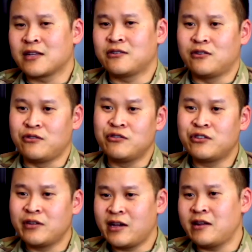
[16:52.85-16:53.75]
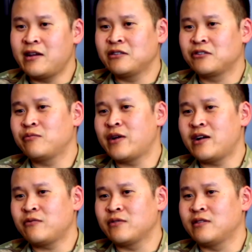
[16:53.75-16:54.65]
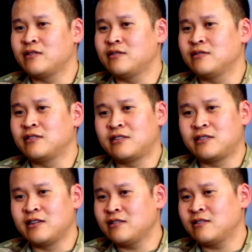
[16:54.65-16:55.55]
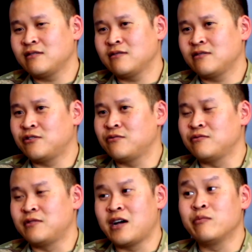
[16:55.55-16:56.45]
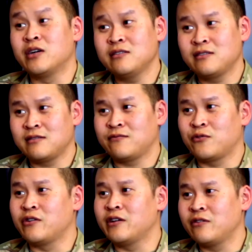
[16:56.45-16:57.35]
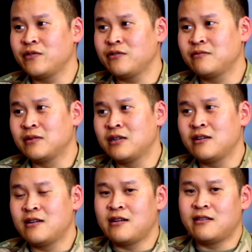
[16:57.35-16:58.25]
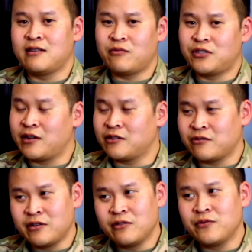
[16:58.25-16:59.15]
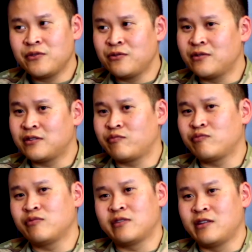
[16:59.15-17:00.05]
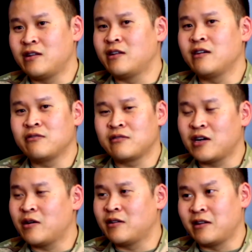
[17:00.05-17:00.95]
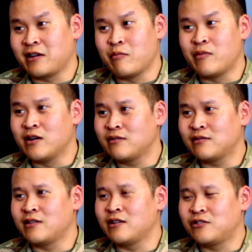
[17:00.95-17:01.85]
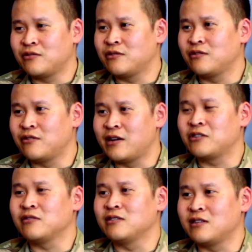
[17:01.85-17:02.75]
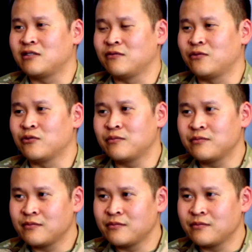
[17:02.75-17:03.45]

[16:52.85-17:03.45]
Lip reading: So you usually get an answer back within 6 to 9 months for your interview, and then once you get your interview, it's within another like a month to get your naturalization form.